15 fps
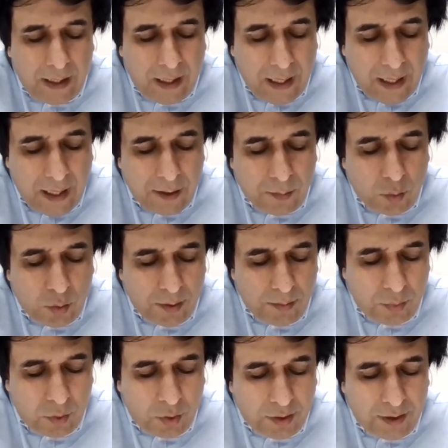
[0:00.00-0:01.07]
And more
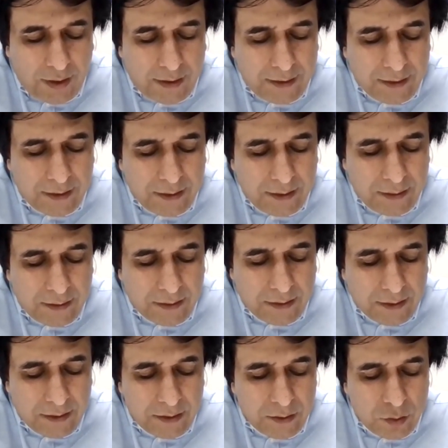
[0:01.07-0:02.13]
important, I think the,
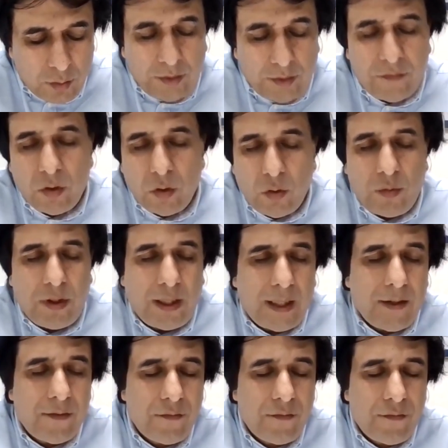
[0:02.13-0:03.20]
the consumer, even though we
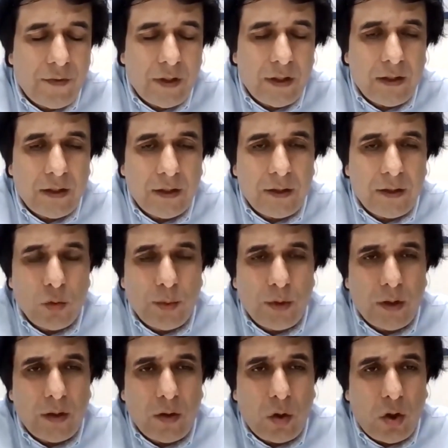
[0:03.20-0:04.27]
have the
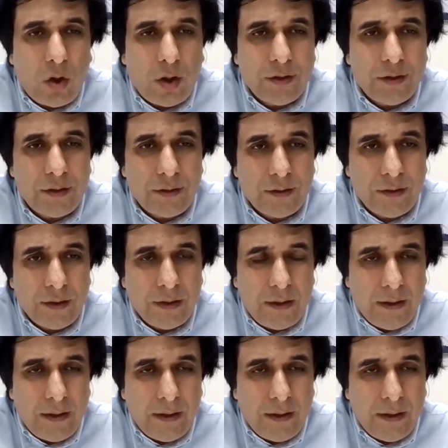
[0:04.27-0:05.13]
consumer laws and